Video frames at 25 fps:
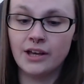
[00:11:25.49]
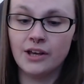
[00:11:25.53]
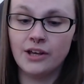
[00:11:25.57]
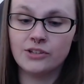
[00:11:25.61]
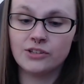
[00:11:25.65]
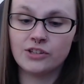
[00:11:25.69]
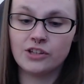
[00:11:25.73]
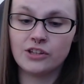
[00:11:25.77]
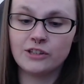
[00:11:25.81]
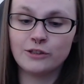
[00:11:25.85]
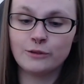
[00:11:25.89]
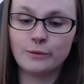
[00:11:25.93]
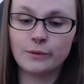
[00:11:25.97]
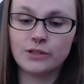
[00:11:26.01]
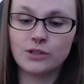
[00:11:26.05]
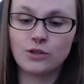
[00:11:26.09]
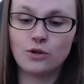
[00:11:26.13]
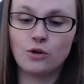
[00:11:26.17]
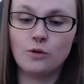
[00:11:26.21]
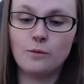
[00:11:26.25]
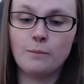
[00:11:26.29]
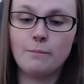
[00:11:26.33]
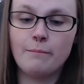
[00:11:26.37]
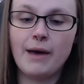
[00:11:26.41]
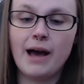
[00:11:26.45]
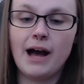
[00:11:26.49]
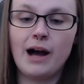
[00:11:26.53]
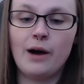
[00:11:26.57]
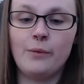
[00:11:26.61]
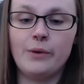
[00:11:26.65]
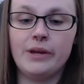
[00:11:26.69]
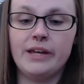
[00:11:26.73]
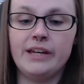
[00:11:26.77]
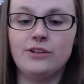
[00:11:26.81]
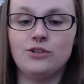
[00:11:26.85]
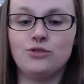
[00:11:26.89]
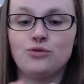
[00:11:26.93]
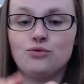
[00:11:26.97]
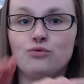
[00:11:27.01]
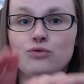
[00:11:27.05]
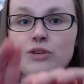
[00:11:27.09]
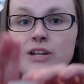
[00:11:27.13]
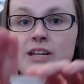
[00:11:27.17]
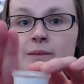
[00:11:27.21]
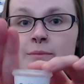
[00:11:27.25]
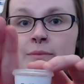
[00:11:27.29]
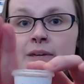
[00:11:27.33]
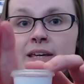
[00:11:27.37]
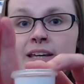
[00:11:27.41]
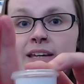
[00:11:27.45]
So this one's called Maui
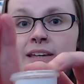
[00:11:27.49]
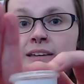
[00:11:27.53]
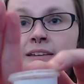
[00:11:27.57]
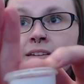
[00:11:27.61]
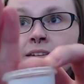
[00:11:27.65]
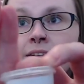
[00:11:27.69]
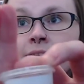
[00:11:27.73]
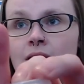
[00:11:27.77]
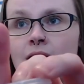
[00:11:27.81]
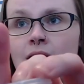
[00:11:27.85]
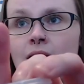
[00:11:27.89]
Dreaming.